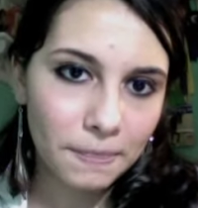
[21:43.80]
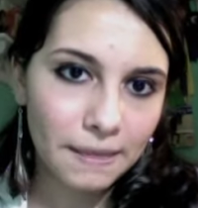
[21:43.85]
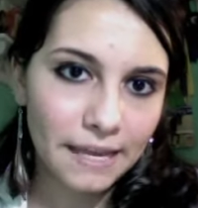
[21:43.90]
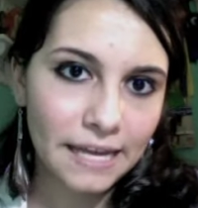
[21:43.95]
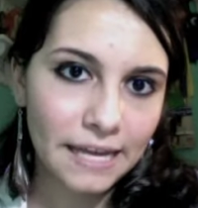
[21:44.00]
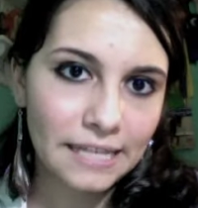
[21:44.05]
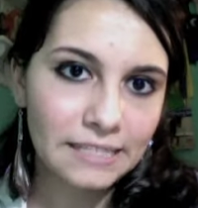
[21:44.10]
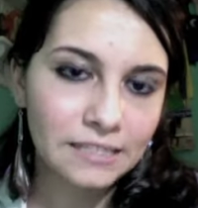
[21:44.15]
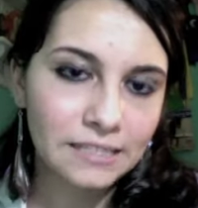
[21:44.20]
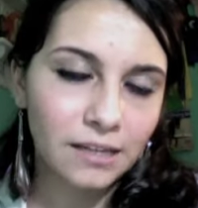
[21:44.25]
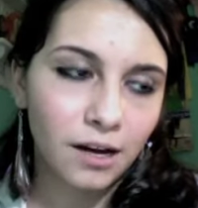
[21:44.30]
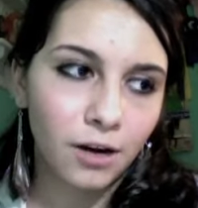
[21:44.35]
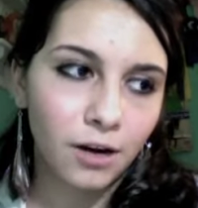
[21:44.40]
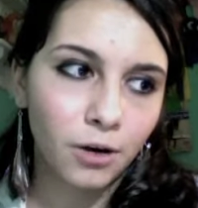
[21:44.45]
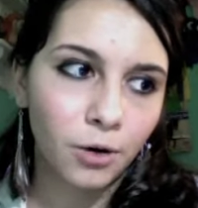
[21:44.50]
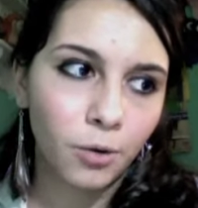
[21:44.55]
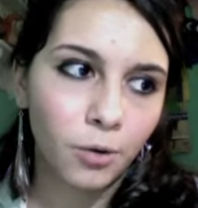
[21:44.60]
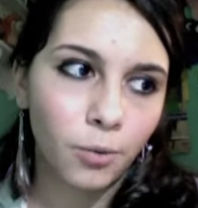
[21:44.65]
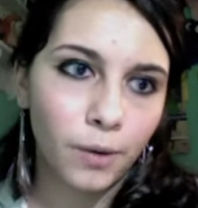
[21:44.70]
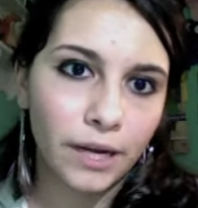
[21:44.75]
it's not
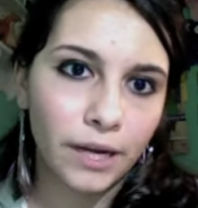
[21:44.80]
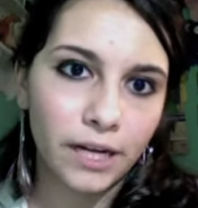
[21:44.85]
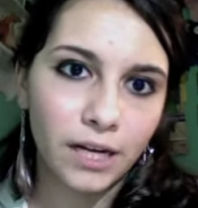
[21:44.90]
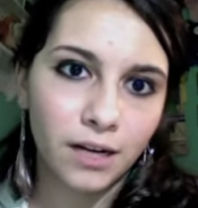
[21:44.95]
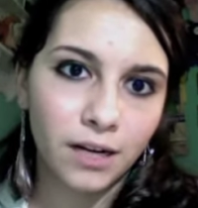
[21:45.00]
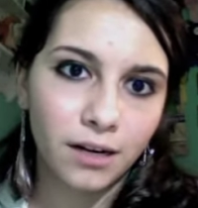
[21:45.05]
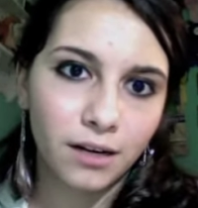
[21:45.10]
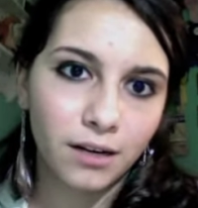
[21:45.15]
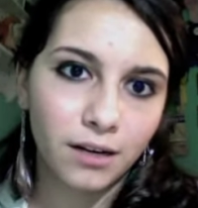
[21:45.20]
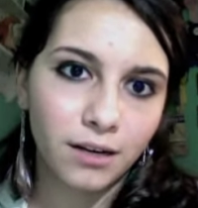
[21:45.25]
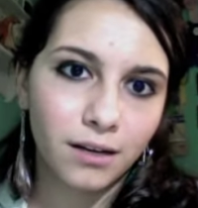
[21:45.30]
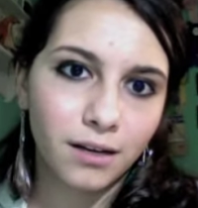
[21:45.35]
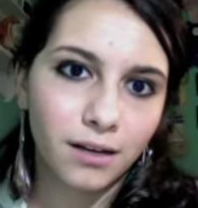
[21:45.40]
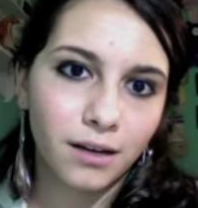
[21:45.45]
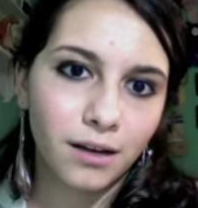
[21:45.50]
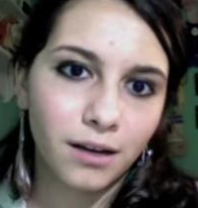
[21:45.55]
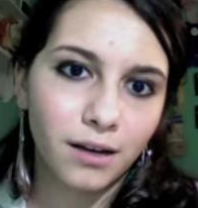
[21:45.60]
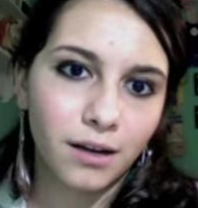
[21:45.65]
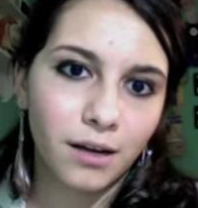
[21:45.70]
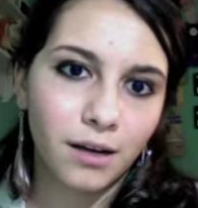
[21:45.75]
quick
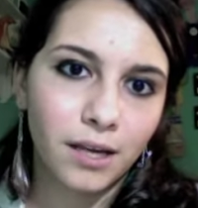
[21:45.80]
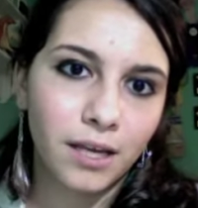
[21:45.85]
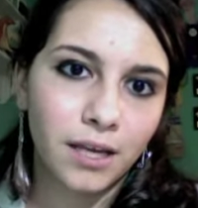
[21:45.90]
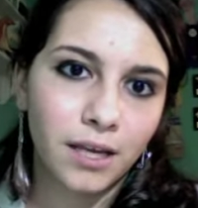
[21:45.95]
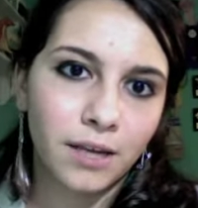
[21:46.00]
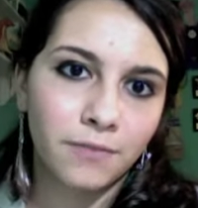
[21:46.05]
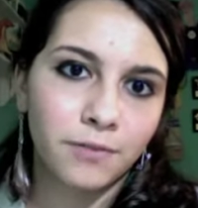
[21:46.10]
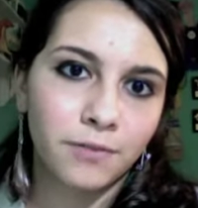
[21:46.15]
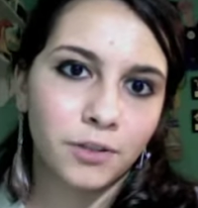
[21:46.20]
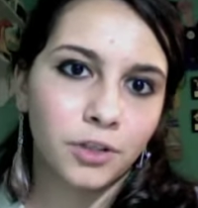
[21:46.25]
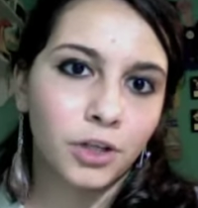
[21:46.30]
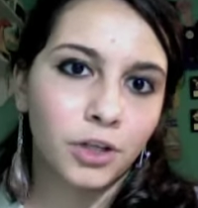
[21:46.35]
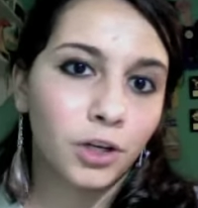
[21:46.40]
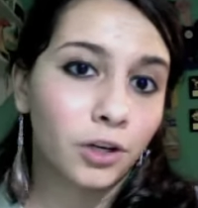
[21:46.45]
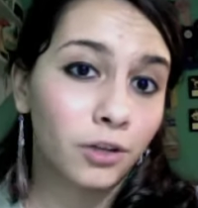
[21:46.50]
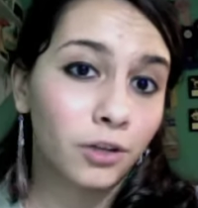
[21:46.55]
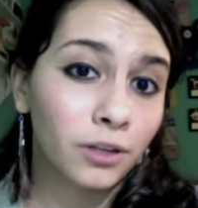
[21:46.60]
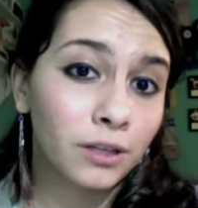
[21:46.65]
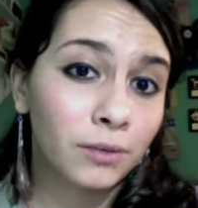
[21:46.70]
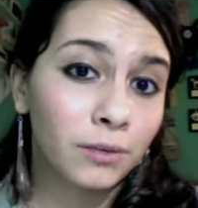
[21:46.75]
if you're
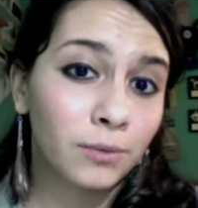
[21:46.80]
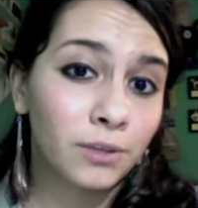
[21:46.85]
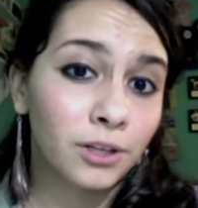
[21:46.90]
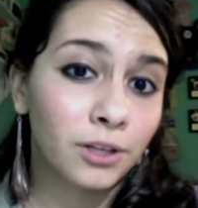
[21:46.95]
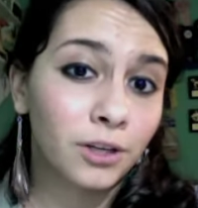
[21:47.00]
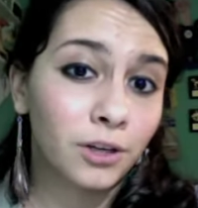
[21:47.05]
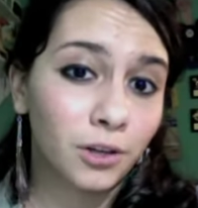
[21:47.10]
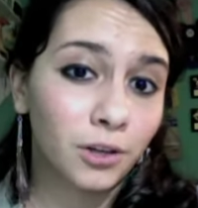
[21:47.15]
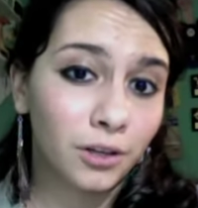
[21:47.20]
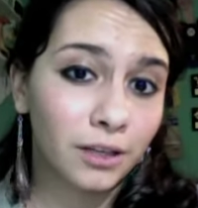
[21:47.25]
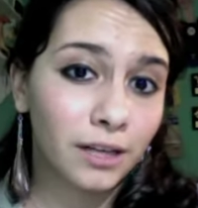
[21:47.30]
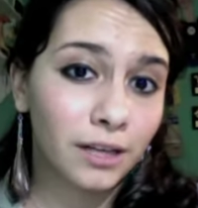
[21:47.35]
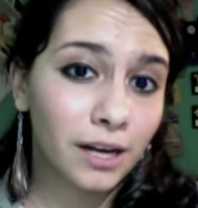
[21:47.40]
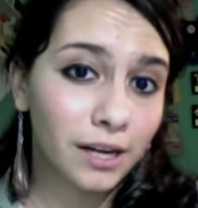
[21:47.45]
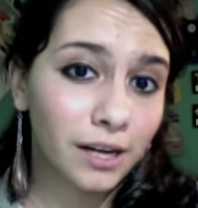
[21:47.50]
curling with a curling